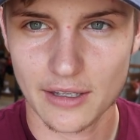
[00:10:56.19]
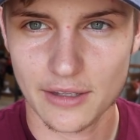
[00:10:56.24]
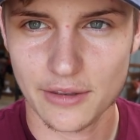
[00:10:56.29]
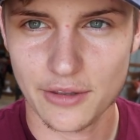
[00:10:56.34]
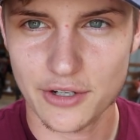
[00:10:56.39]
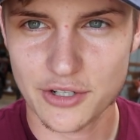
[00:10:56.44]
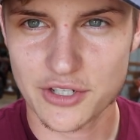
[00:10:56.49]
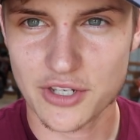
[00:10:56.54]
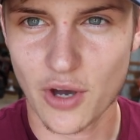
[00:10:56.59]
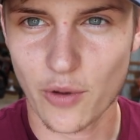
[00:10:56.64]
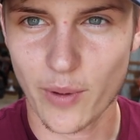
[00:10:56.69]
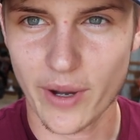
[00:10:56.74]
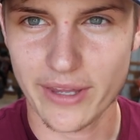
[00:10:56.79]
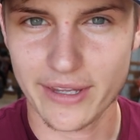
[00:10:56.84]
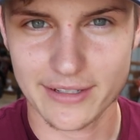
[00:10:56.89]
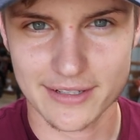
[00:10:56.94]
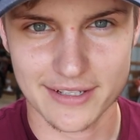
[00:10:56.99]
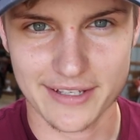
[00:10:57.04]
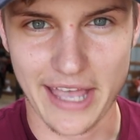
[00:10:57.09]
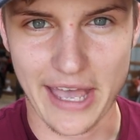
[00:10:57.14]
there's no way
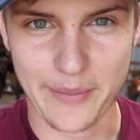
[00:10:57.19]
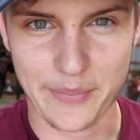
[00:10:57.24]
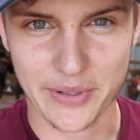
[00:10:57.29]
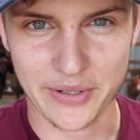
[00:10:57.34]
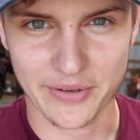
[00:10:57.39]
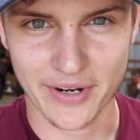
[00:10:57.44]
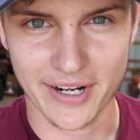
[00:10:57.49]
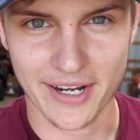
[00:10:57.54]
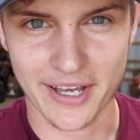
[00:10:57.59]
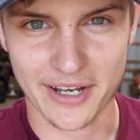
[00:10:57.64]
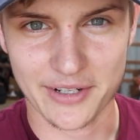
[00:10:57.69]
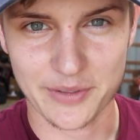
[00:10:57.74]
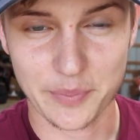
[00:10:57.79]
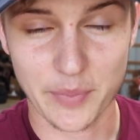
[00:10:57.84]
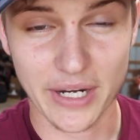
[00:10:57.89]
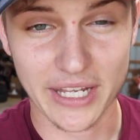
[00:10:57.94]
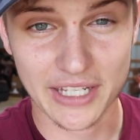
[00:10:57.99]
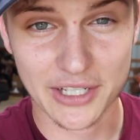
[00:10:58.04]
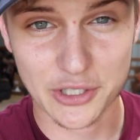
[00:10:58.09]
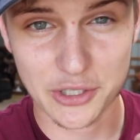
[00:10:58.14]
this is happening right now.
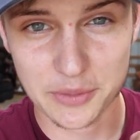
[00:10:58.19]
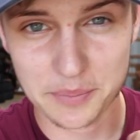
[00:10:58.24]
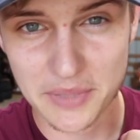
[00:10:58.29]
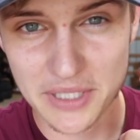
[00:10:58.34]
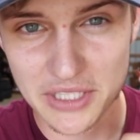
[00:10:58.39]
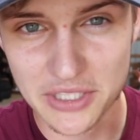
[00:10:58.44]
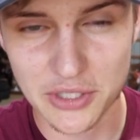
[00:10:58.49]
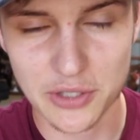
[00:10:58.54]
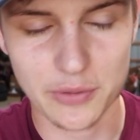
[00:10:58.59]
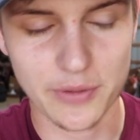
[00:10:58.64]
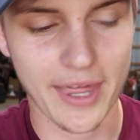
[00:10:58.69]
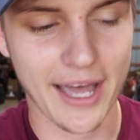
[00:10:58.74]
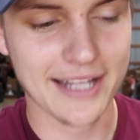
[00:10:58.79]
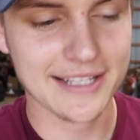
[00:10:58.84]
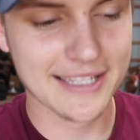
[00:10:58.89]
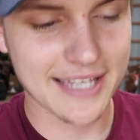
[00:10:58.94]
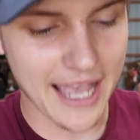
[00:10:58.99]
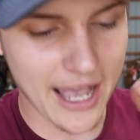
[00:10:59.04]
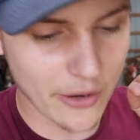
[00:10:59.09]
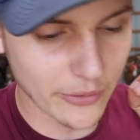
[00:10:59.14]
But it could be you.
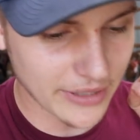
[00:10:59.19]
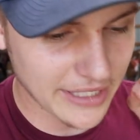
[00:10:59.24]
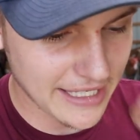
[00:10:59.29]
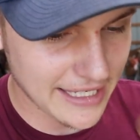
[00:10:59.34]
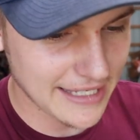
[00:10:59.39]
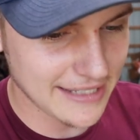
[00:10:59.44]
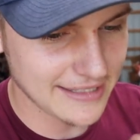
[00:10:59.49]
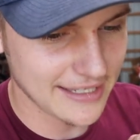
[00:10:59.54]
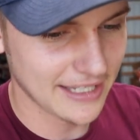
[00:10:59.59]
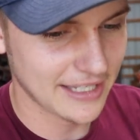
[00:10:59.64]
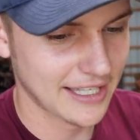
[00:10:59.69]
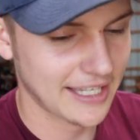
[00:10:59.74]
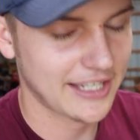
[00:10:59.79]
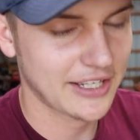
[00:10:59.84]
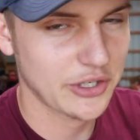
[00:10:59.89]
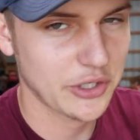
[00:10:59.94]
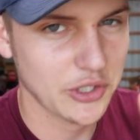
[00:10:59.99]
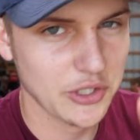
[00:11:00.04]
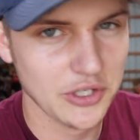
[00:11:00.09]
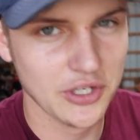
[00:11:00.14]
That's how easy it
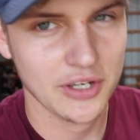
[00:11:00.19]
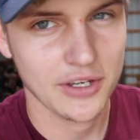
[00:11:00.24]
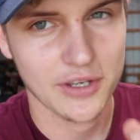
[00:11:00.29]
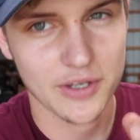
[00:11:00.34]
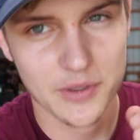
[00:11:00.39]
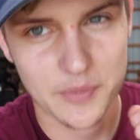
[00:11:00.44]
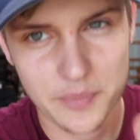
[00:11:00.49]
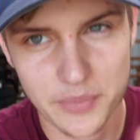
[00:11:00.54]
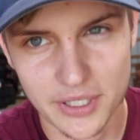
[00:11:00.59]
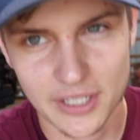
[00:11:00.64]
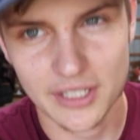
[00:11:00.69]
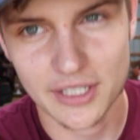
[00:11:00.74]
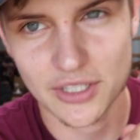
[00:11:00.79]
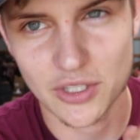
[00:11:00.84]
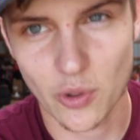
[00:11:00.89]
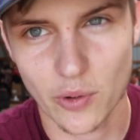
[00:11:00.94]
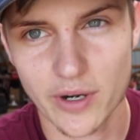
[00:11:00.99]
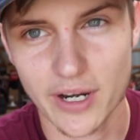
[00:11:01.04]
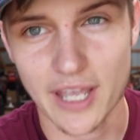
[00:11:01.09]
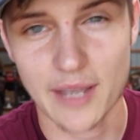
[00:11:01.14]
could be
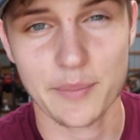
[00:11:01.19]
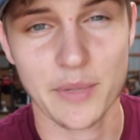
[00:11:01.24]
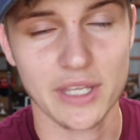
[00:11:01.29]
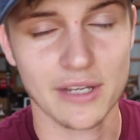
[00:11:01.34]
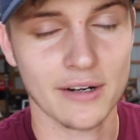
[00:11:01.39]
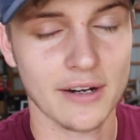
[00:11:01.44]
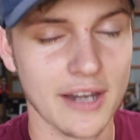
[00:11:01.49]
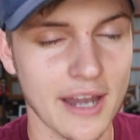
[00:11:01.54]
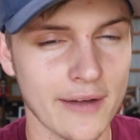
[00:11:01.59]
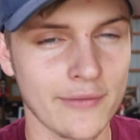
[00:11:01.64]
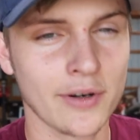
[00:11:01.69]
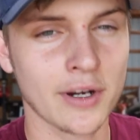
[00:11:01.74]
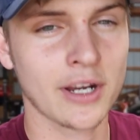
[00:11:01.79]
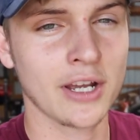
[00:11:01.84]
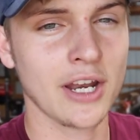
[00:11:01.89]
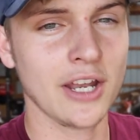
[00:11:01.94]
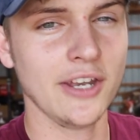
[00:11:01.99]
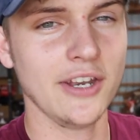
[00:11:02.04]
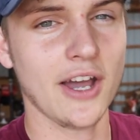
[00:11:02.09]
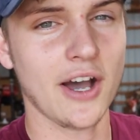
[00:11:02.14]
your name, but you're never
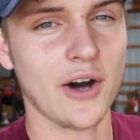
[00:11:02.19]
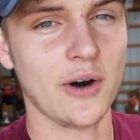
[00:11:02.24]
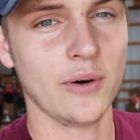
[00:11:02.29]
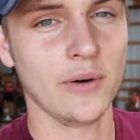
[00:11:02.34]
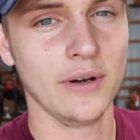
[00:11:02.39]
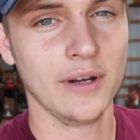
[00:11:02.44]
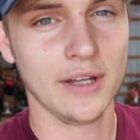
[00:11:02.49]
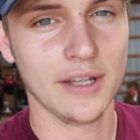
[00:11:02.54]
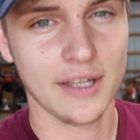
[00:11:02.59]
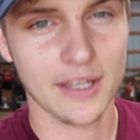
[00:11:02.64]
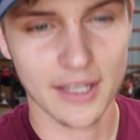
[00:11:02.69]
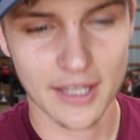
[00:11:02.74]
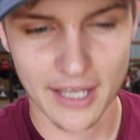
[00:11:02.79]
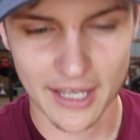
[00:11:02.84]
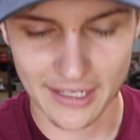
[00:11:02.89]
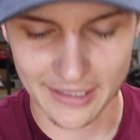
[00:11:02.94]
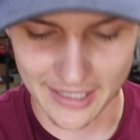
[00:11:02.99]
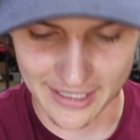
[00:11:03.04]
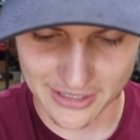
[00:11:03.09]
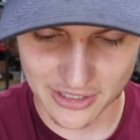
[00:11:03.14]
gonna know
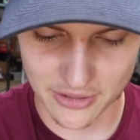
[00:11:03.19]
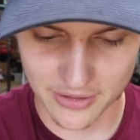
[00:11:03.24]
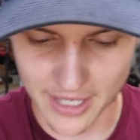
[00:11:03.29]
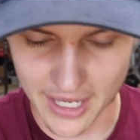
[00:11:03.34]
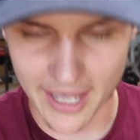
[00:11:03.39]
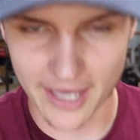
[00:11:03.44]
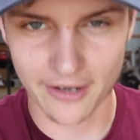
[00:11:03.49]
unless you get